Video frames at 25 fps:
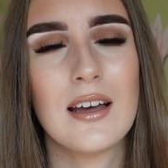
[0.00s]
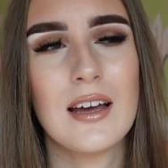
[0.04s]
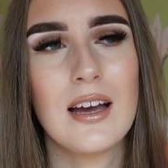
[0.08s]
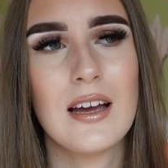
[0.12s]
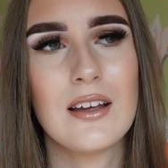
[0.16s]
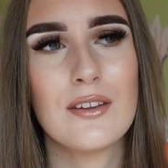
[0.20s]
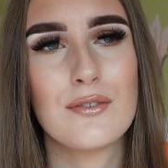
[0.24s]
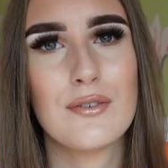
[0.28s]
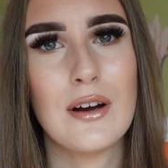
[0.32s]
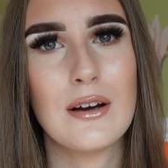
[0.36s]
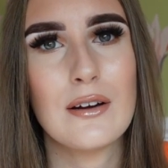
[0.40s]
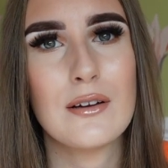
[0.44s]

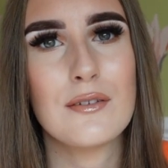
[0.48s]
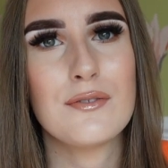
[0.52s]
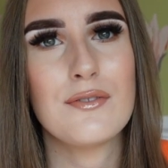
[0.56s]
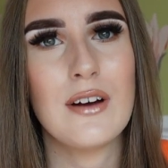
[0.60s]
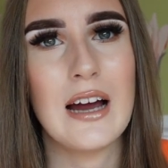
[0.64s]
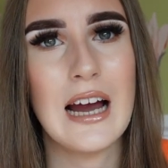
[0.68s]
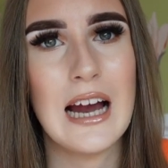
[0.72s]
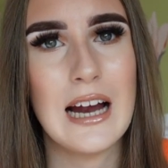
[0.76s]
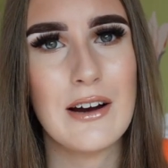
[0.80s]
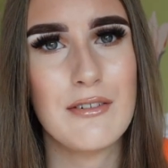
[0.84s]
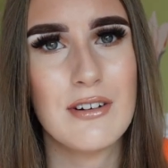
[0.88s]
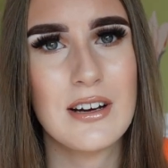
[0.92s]
is very
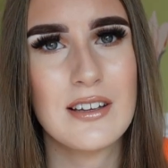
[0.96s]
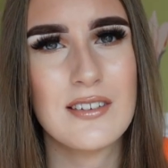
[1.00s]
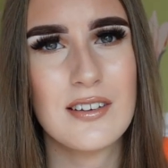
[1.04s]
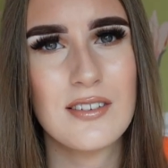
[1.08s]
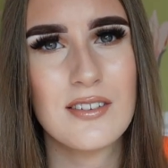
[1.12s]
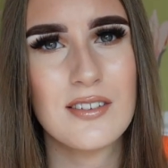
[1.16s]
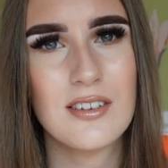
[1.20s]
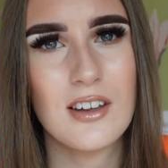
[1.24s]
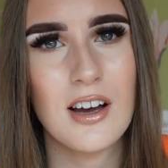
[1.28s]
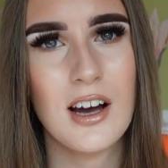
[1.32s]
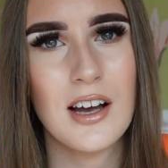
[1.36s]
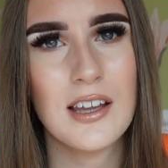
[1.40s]
varied in
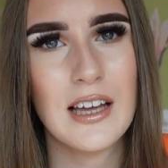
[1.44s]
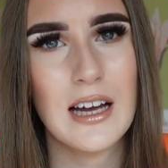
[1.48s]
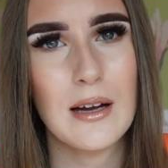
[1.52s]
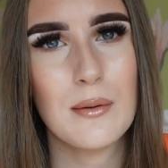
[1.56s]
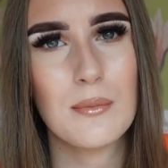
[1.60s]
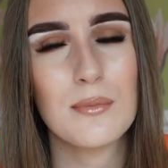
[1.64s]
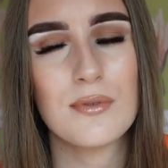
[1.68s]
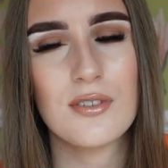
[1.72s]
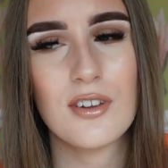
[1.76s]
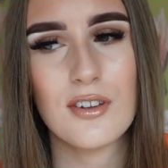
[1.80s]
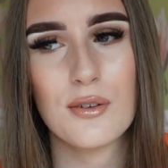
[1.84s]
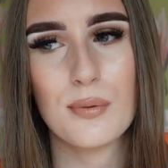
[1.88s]
certain
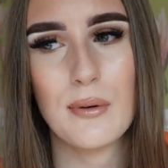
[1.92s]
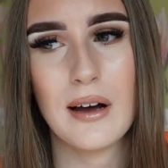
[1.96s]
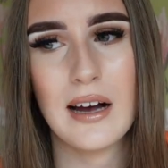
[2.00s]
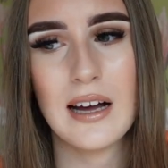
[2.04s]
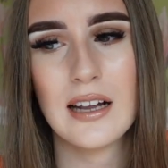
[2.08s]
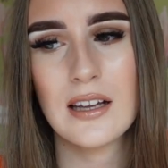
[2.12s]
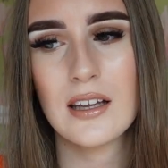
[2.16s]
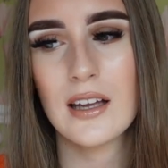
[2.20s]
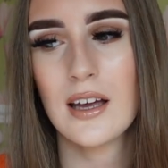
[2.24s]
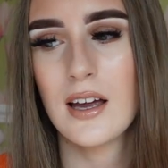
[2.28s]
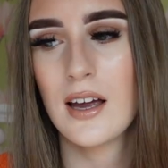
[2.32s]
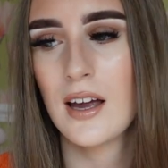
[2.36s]
items as
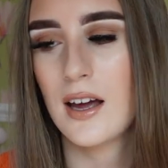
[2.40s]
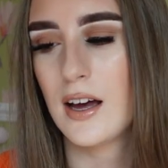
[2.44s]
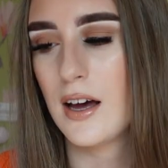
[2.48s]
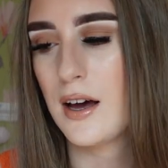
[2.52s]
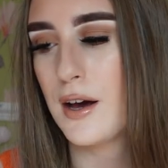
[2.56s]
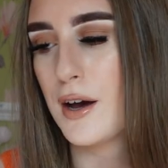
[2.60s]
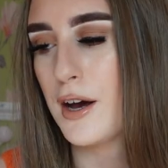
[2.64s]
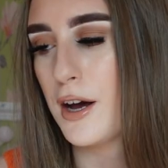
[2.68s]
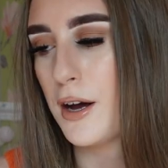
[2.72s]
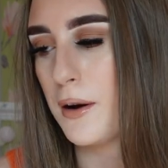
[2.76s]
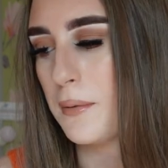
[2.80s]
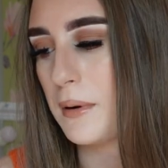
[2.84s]
well,
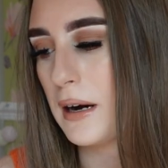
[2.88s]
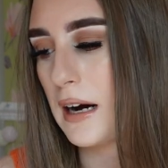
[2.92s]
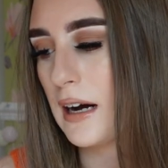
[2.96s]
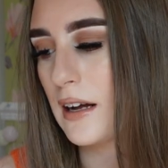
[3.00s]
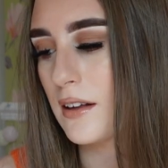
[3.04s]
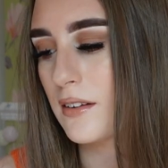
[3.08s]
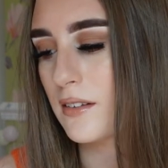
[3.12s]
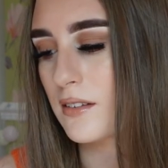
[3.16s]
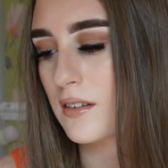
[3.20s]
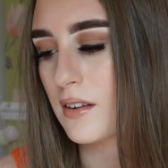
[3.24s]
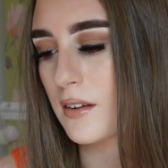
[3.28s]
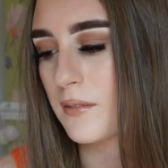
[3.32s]

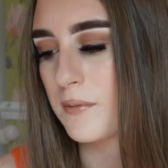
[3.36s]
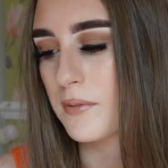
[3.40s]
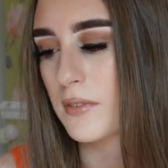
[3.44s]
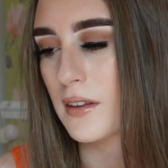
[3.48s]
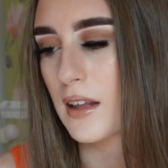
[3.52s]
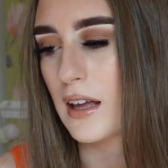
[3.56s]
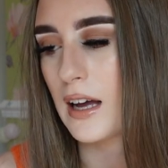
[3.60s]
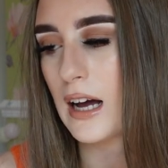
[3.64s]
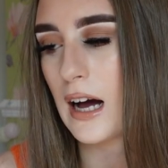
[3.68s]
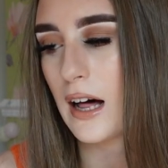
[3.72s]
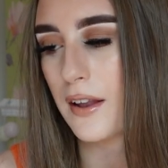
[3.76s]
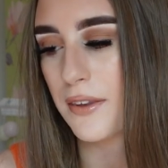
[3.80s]
and
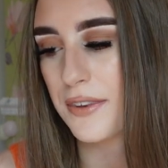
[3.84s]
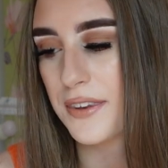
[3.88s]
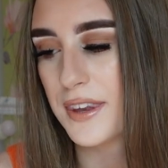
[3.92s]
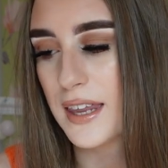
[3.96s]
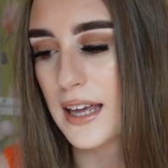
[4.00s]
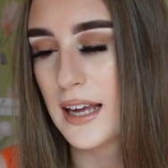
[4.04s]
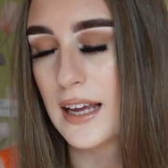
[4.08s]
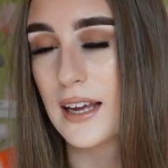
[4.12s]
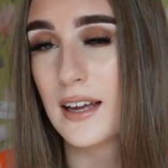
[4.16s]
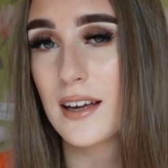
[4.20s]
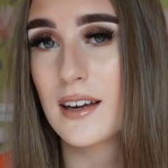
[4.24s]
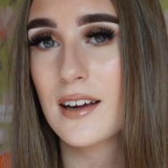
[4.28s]
I
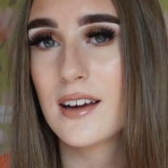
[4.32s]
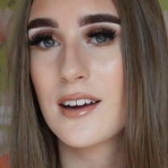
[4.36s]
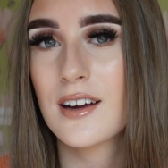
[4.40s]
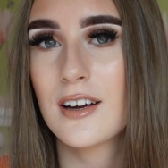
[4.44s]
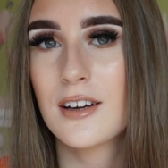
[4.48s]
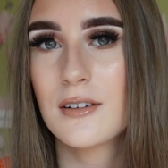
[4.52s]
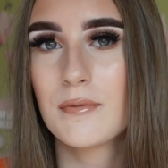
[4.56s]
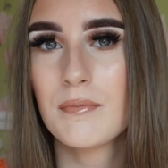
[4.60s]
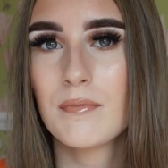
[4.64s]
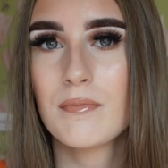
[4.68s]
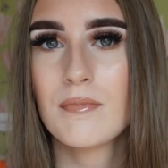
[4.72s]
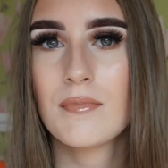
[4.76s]
think